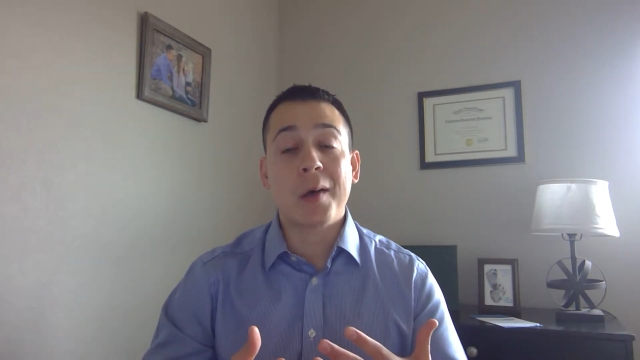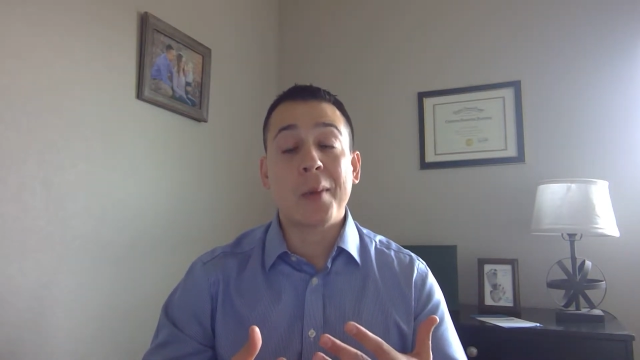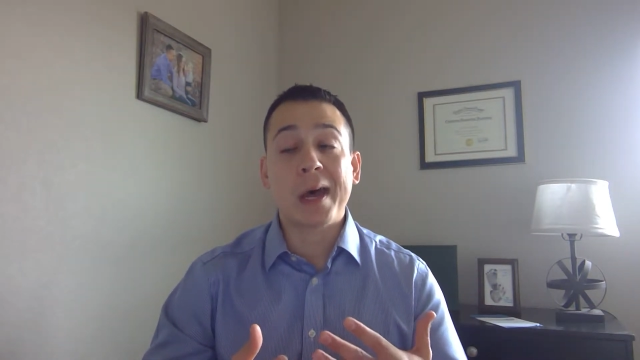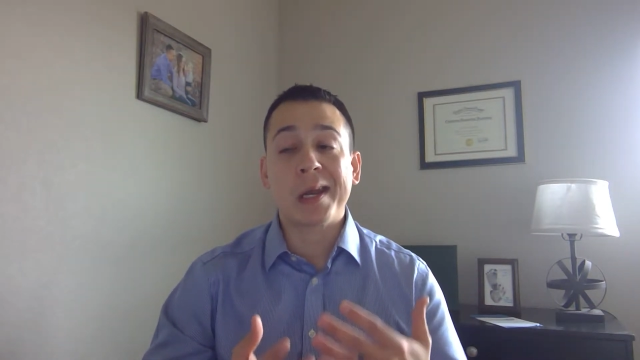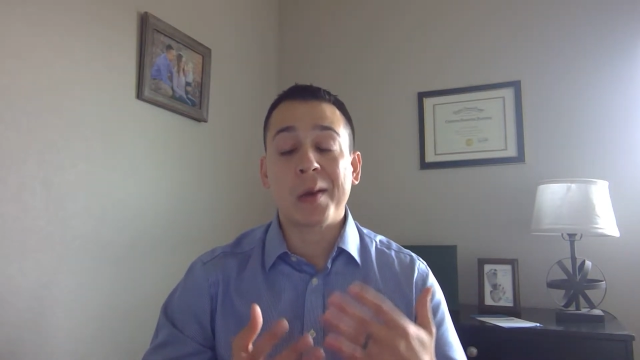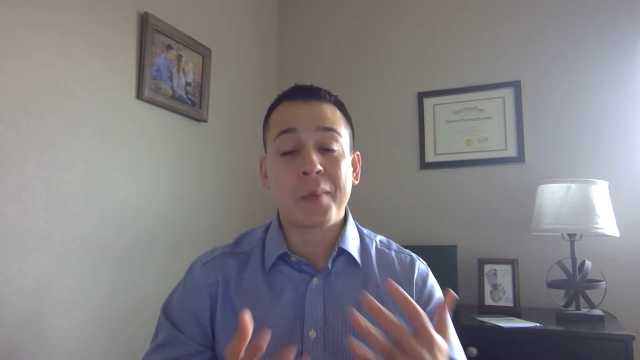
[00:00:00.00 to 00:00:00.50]

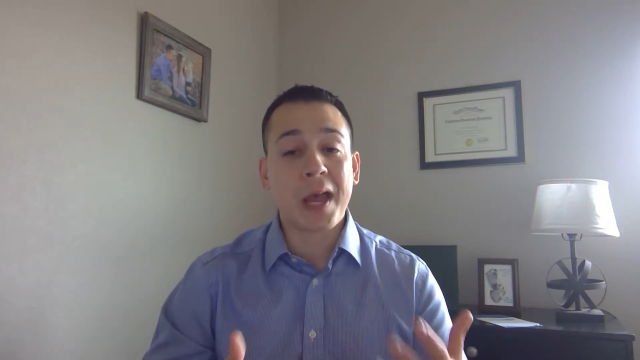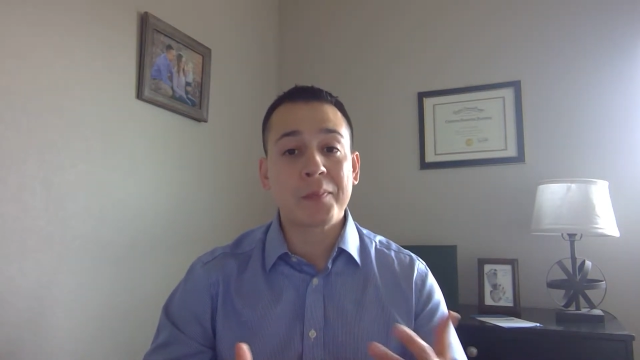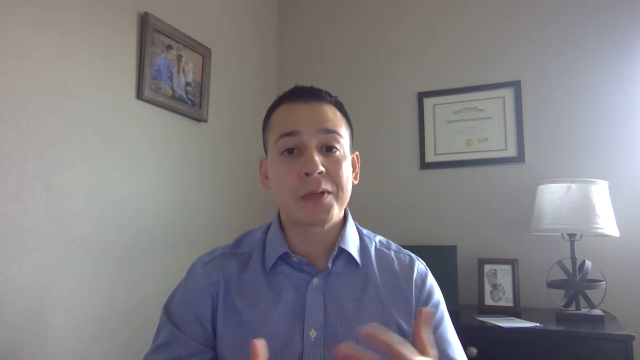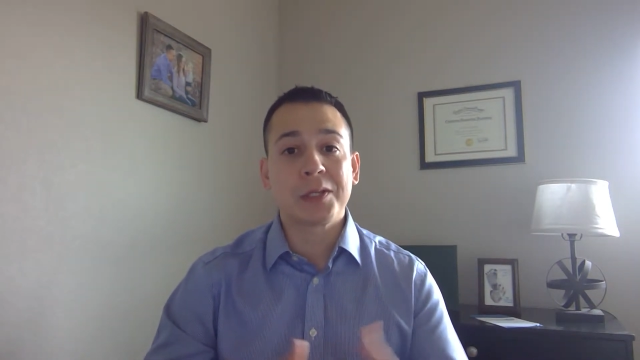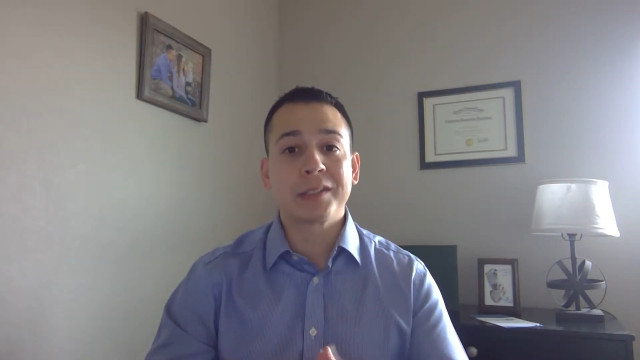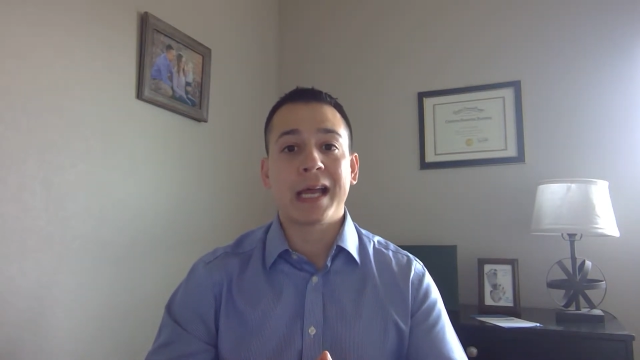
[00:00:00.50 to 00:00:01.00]
about a
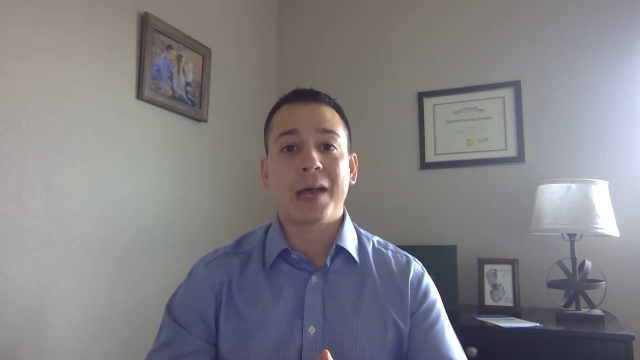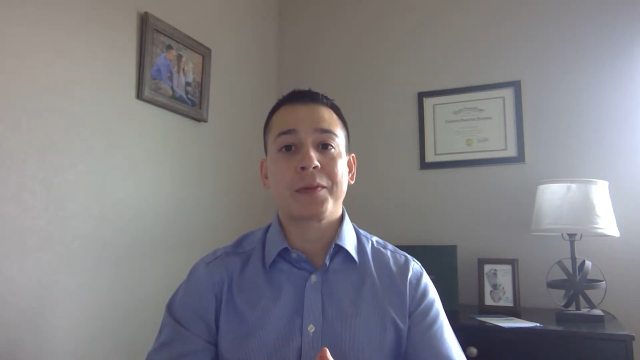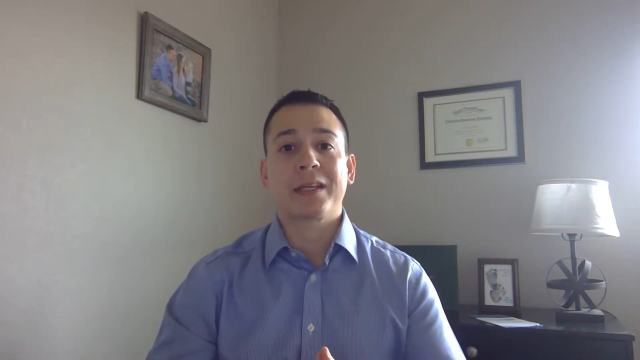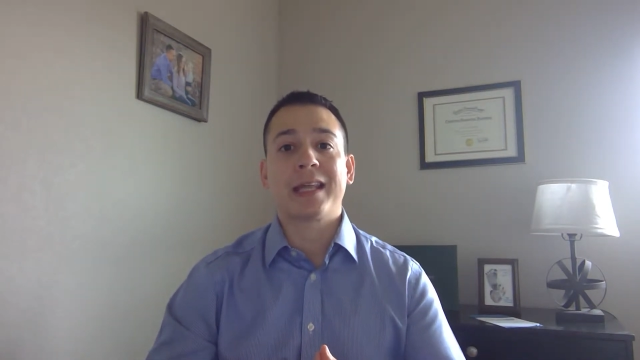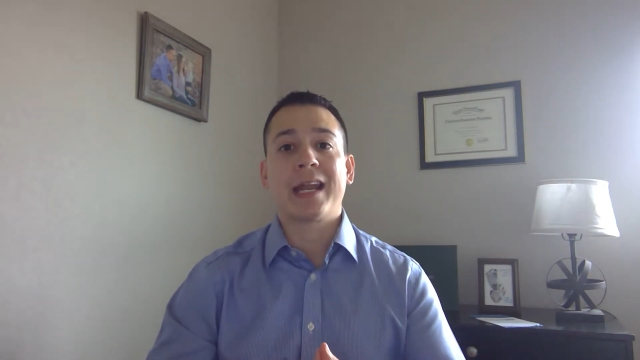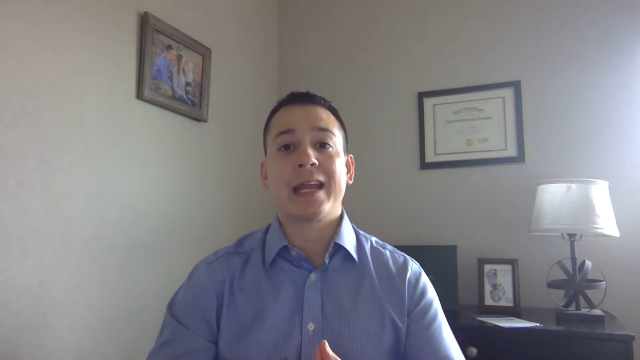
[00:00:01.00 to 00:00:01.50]
popular
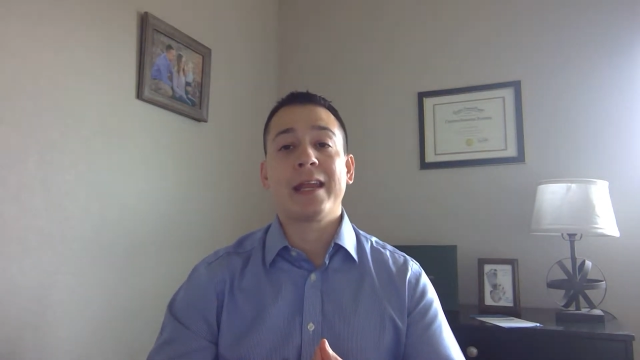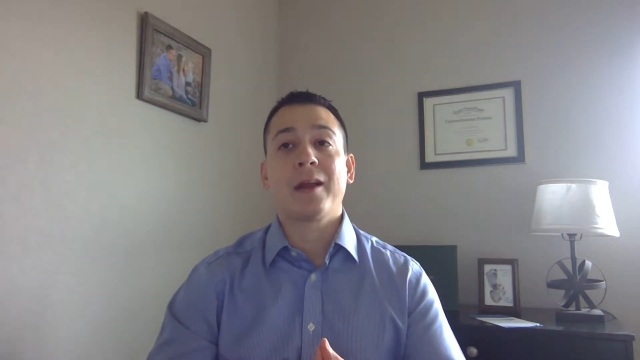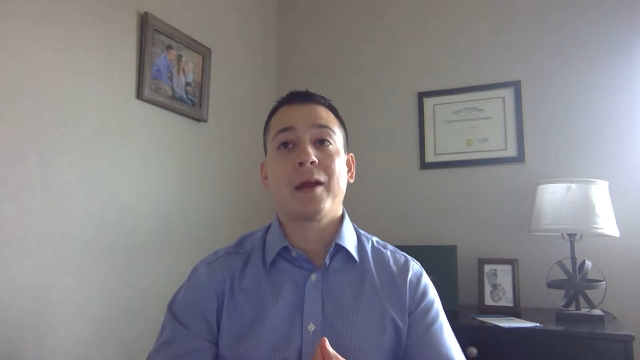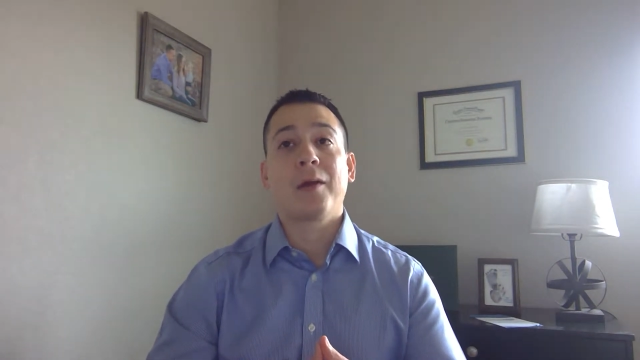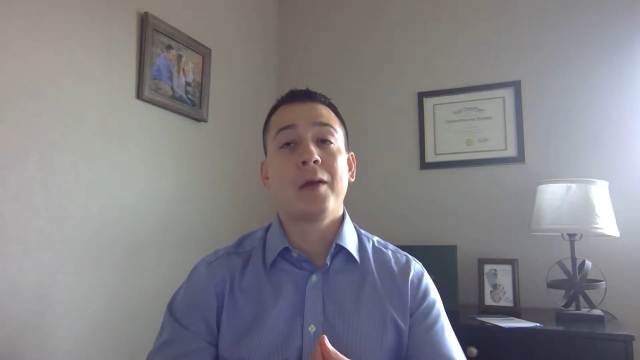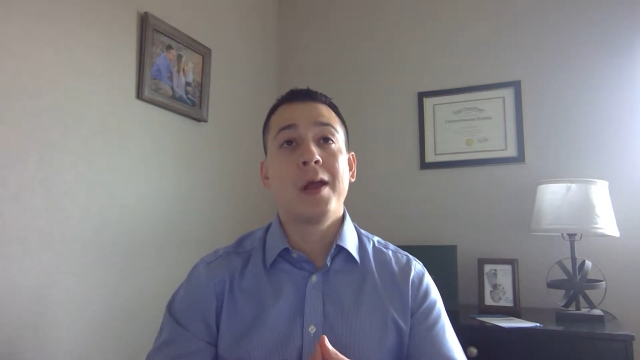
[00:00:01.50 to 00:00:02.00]
topic that I
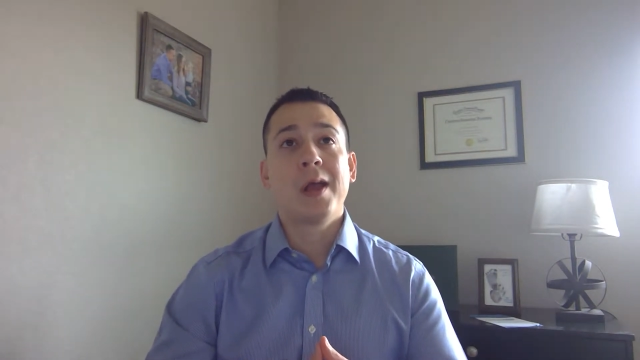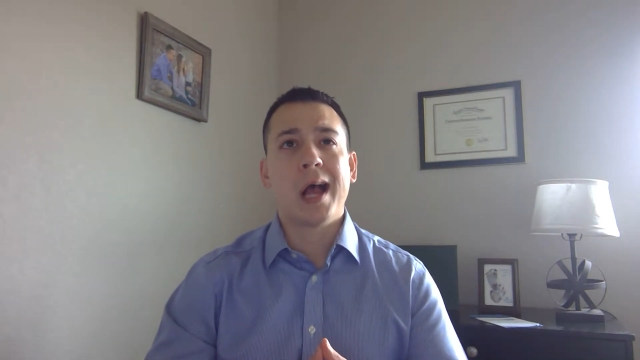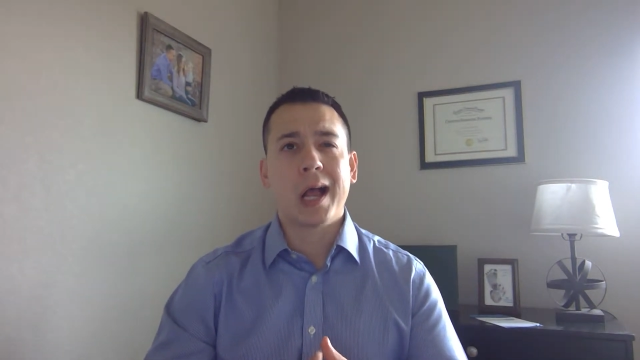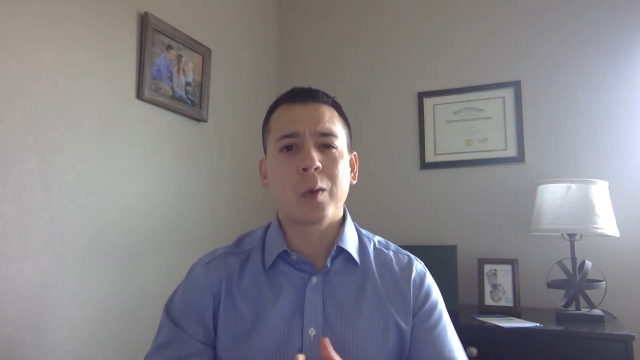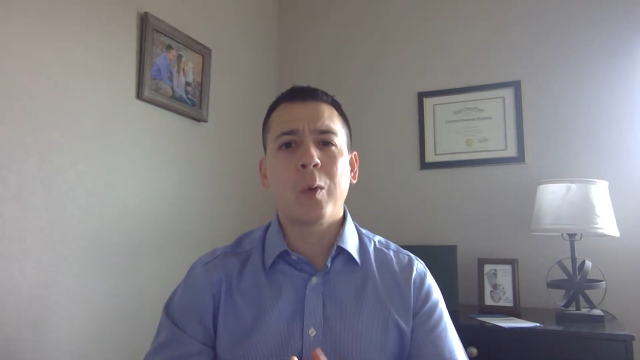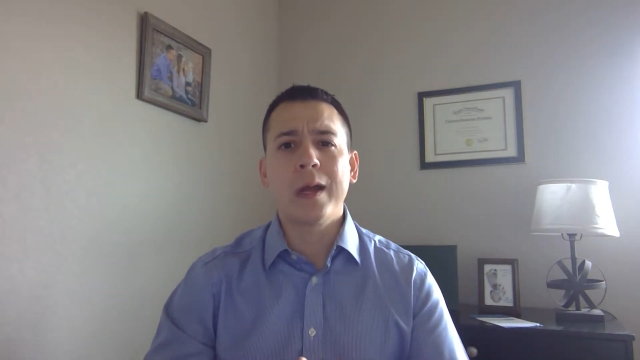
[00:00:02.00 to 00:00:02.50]
hear
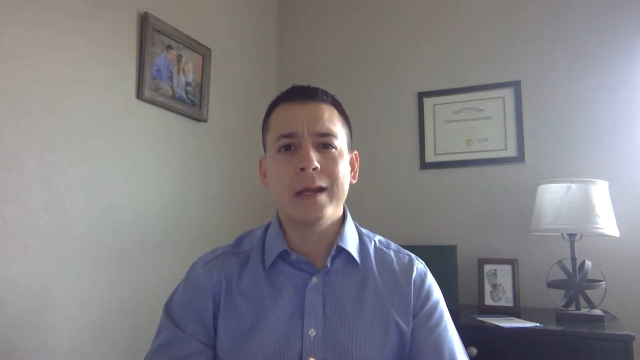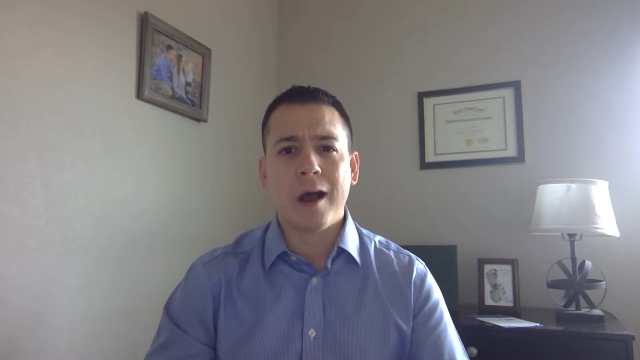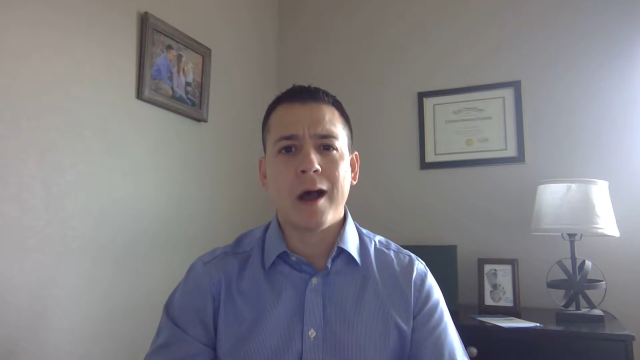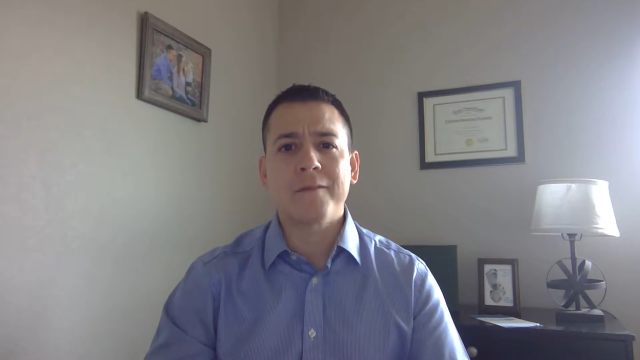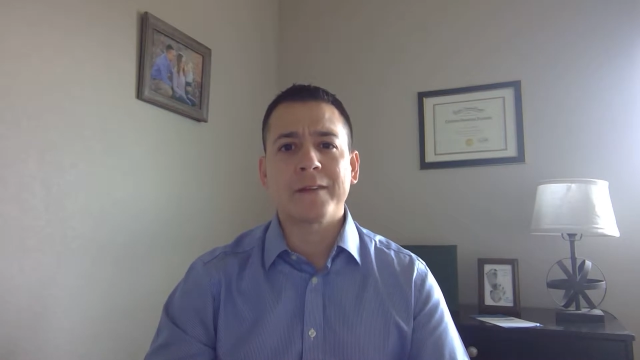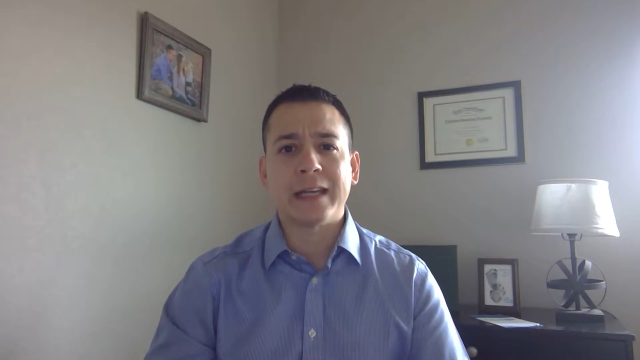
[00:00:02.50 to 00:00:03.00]
quite
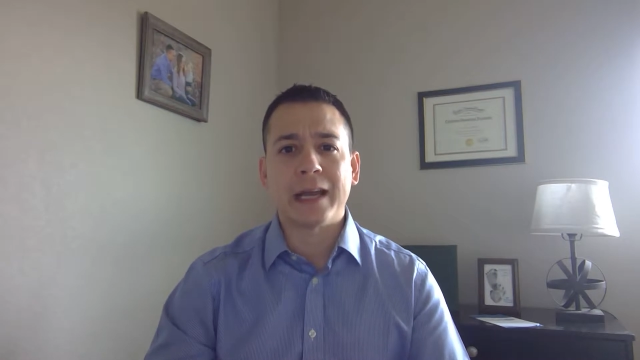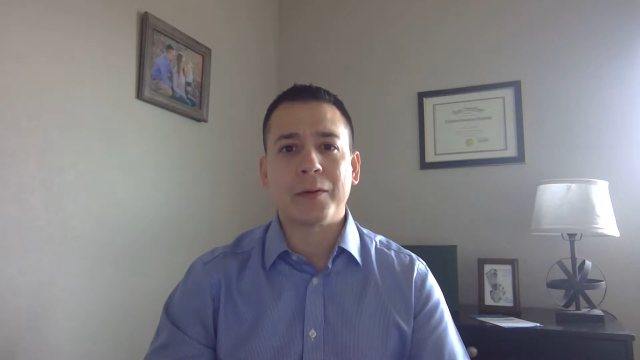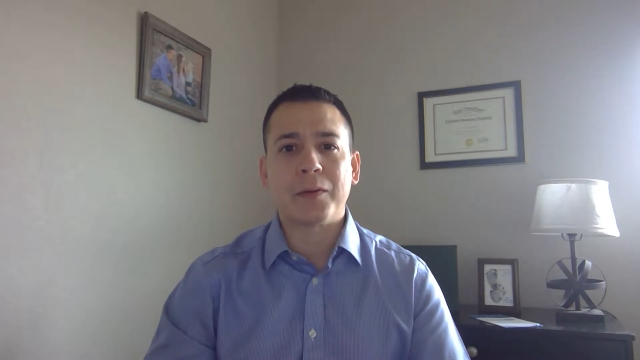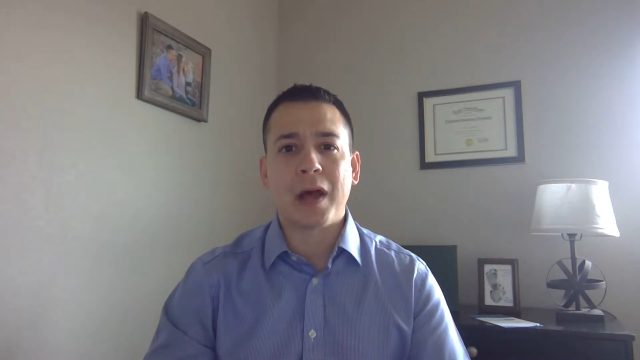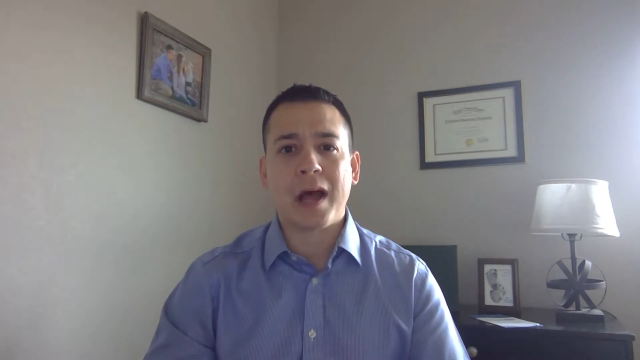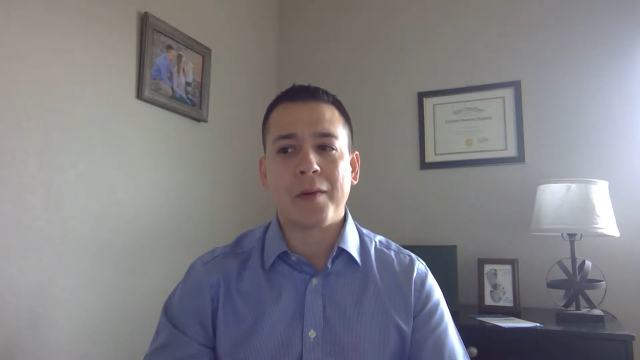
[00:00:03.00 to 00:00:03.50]
often
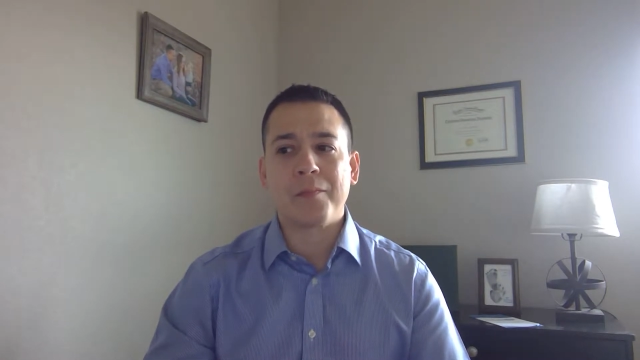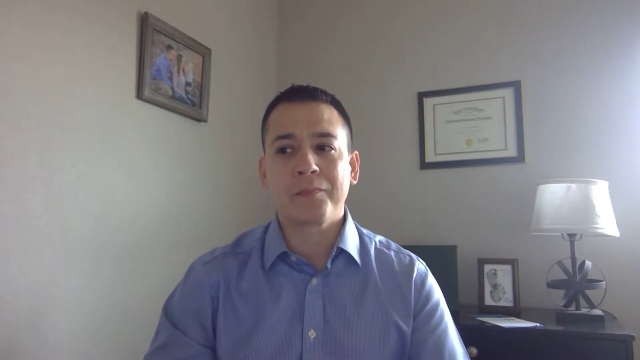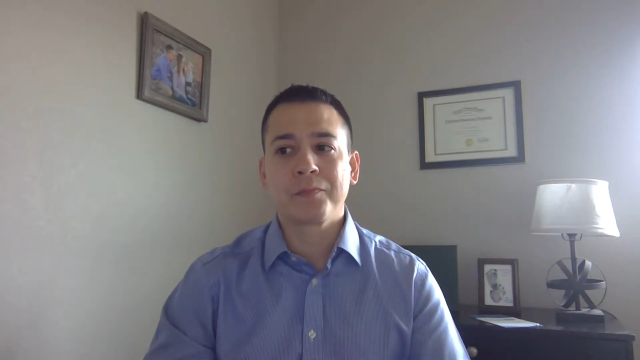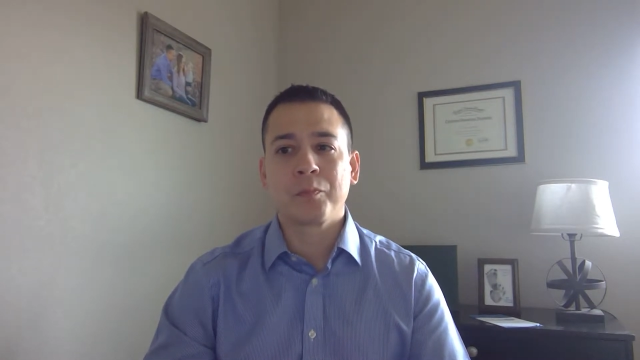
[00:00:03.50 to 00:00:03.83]
now,